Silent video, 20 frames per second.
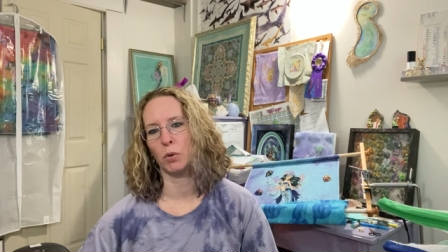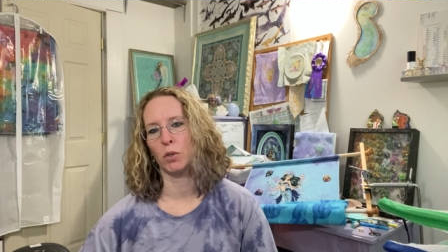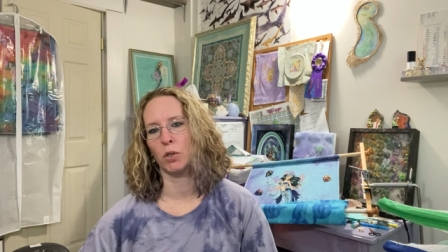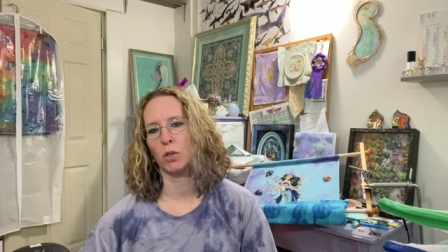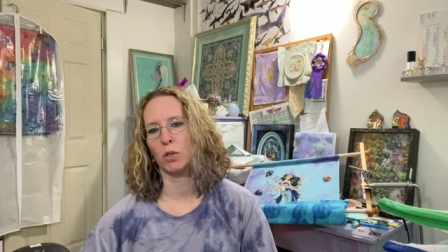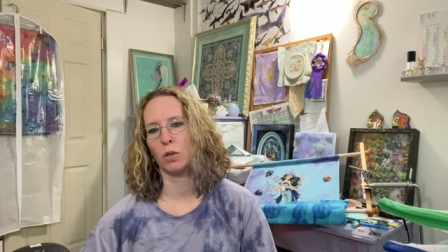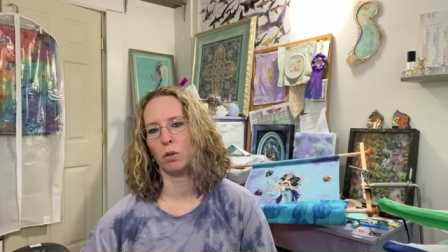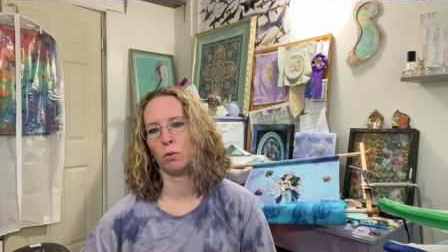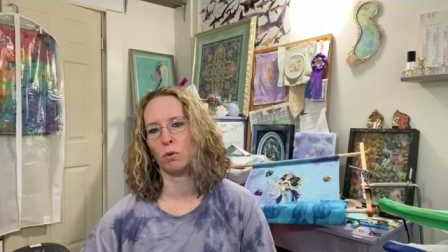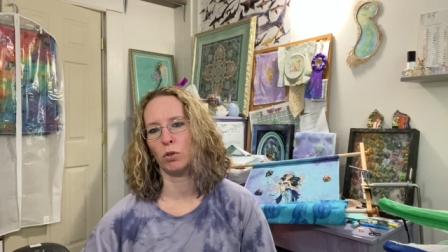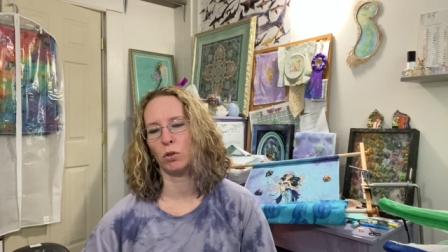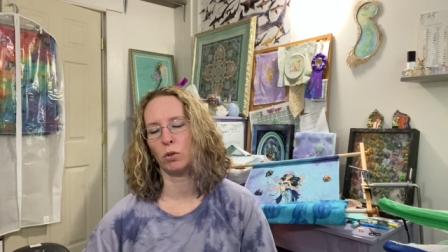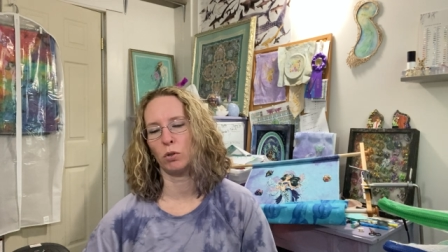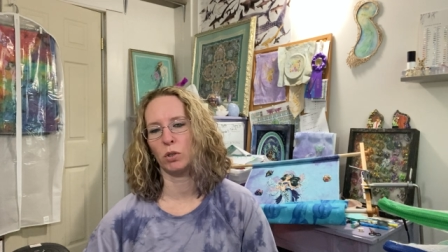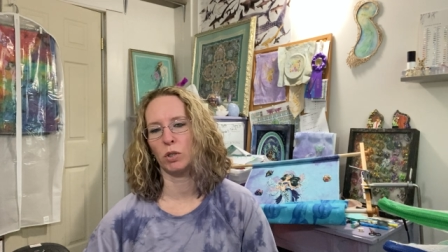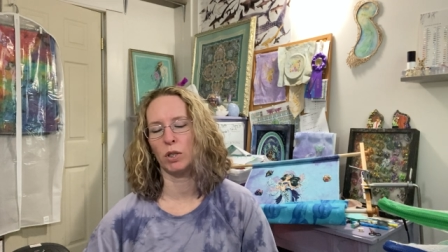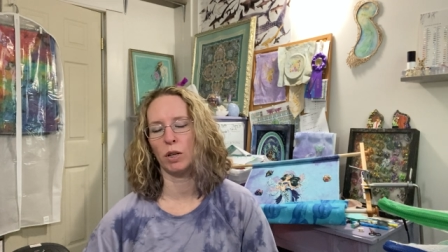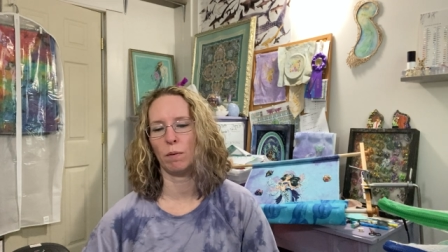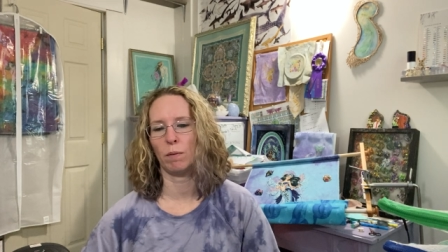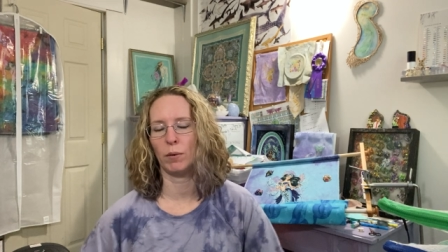so she'll
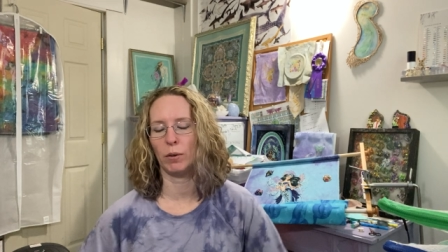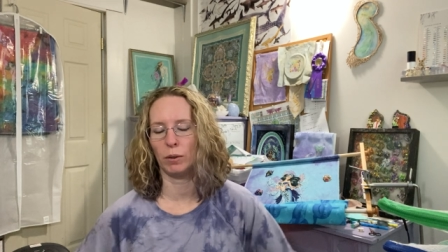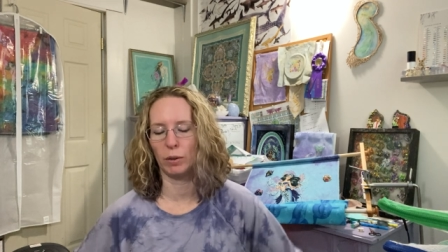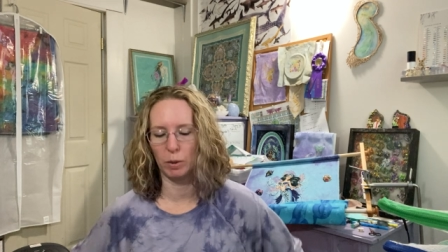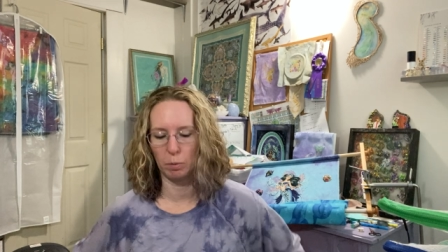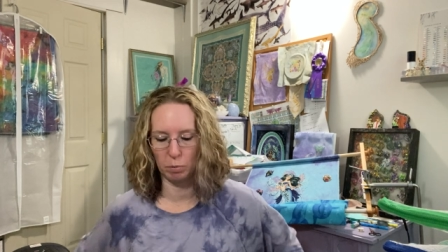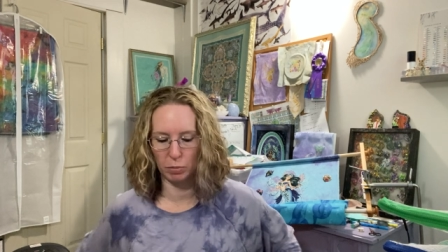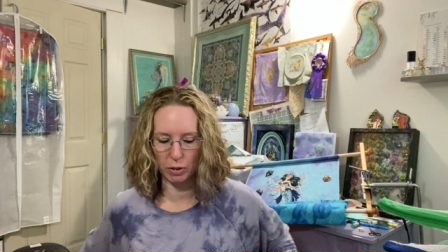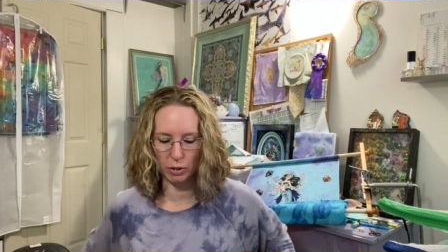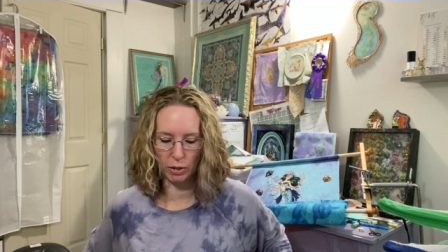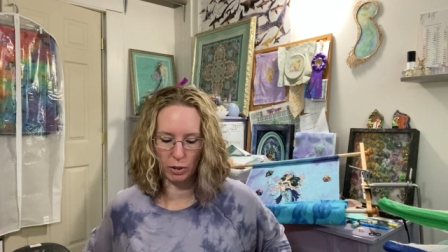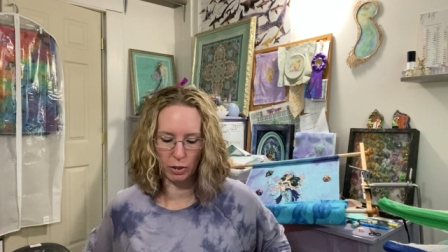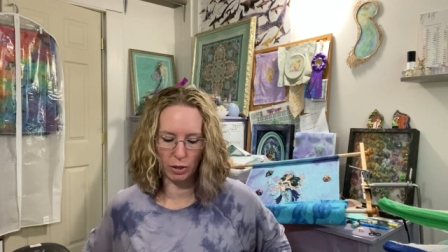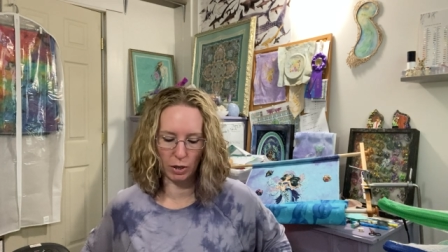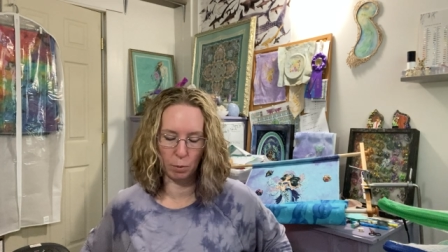definitely be